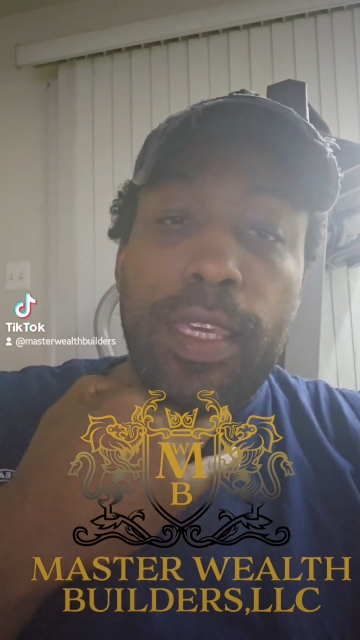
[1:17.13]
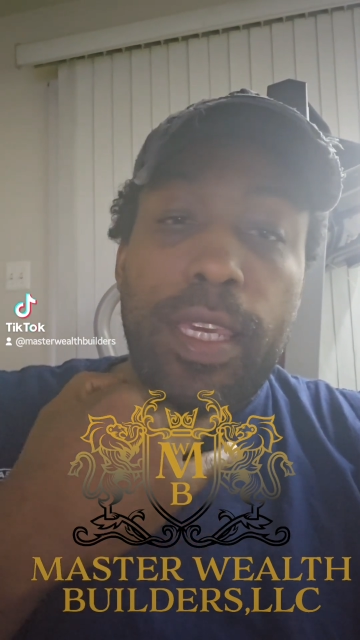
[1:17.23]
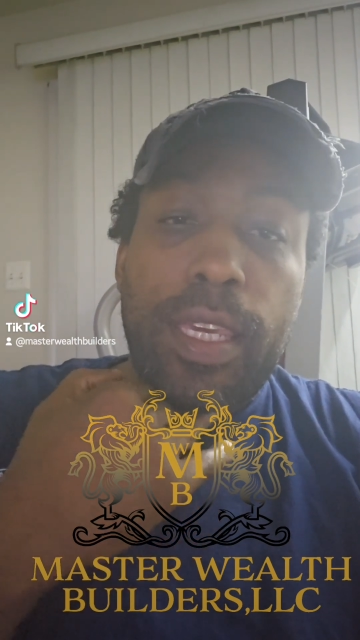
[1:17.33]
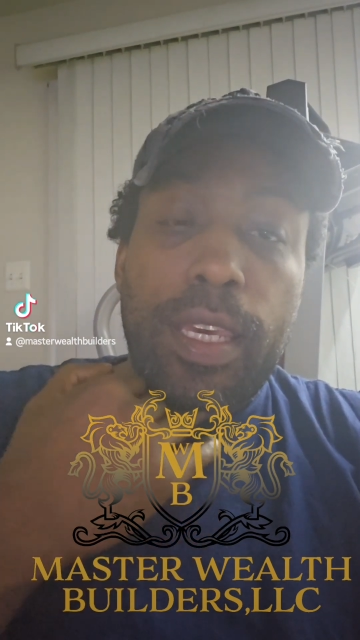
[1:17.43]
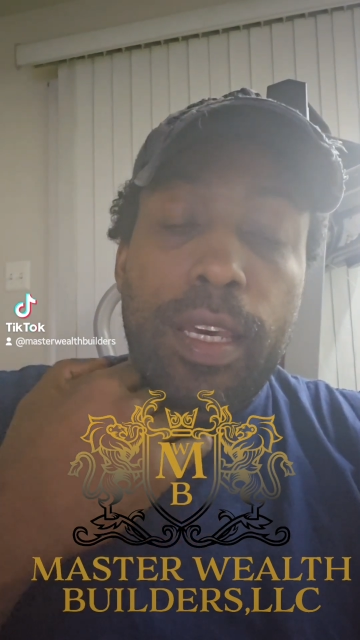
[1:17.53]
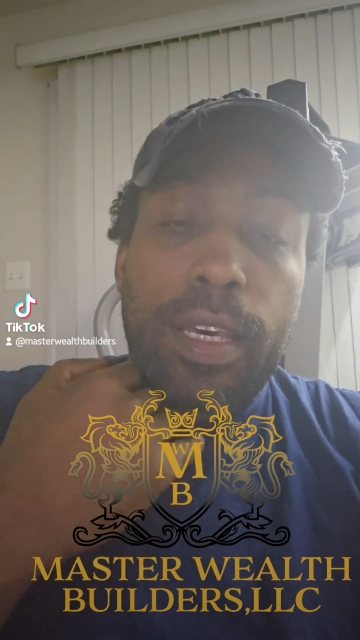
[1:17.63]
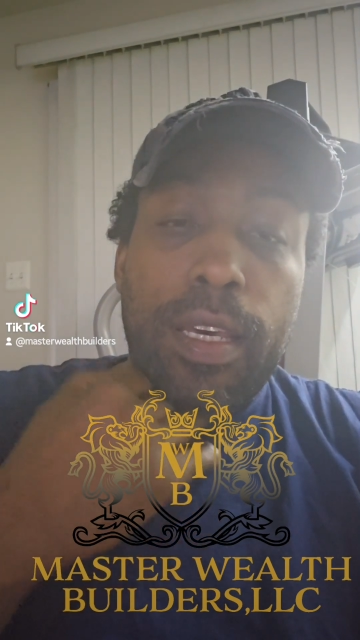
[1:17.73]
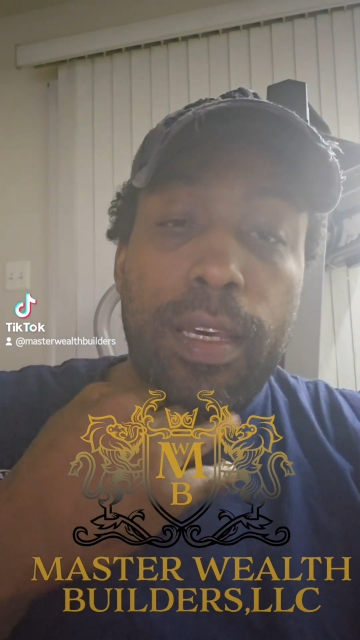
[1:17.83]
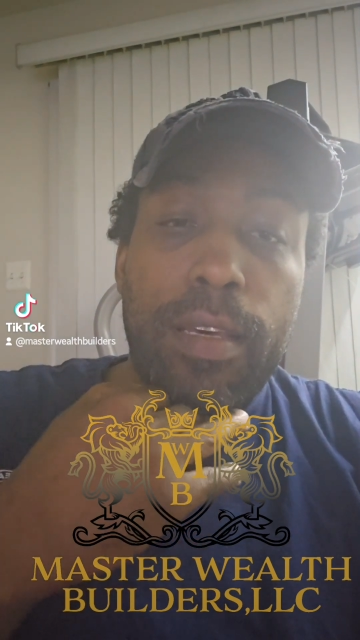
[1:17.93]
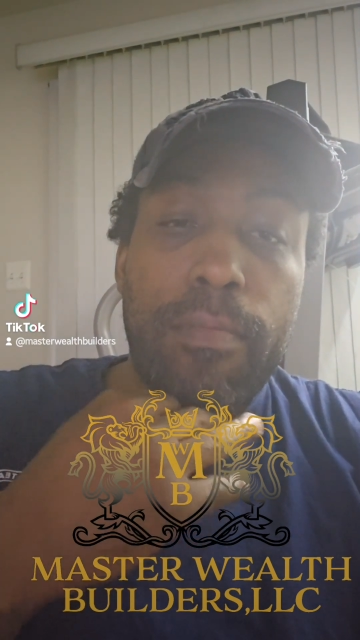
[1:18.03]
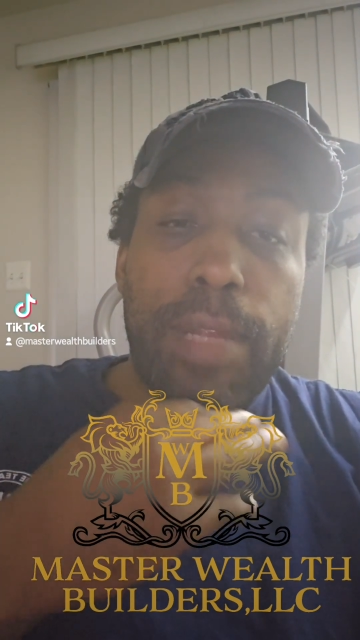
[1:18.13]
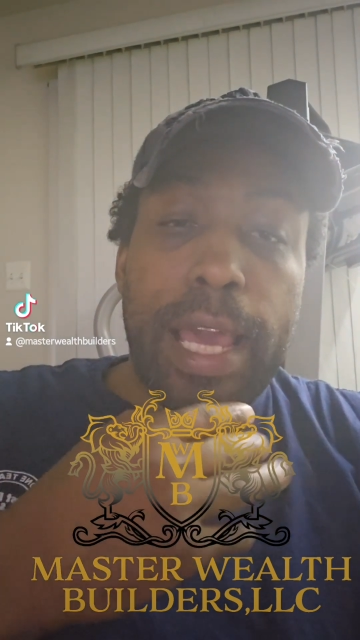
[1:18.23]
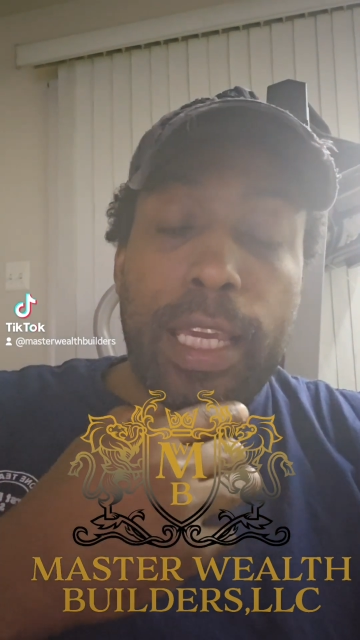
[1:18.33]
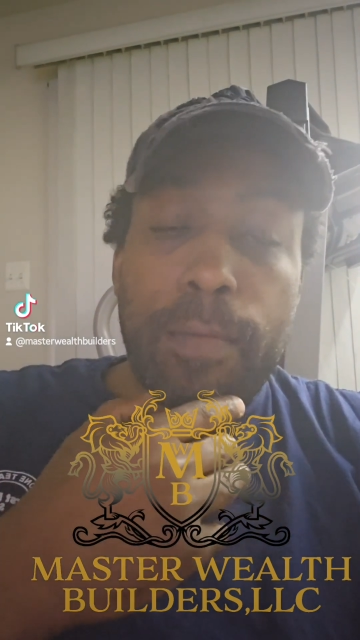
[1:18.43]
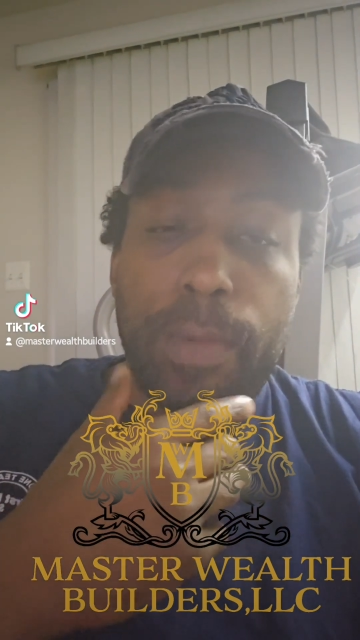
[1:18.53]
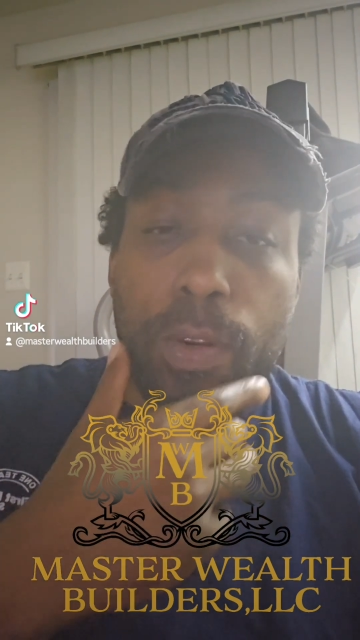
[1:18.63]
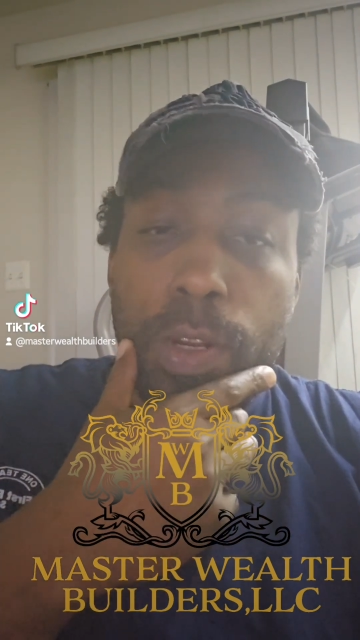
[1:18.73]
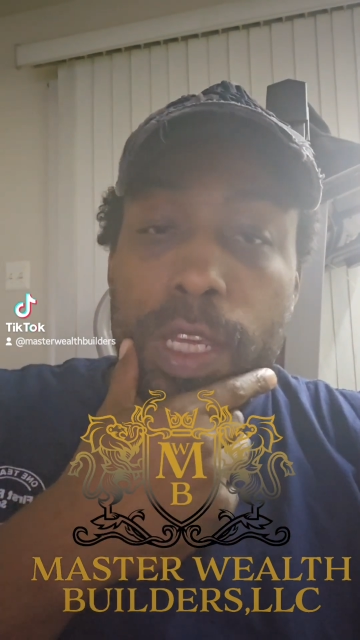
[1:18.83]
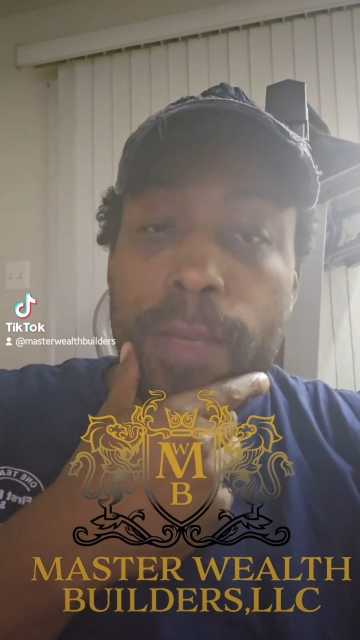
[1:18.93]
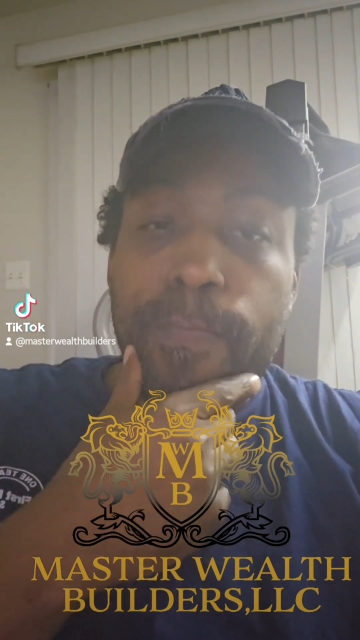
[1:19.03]
the uh, black
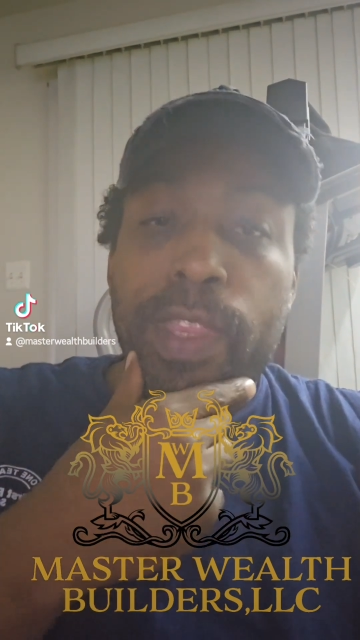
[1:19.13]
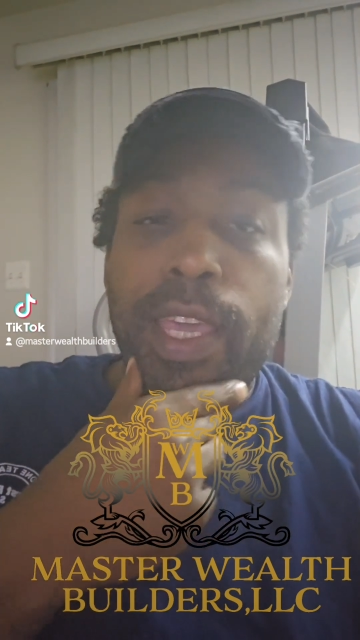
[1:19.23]
community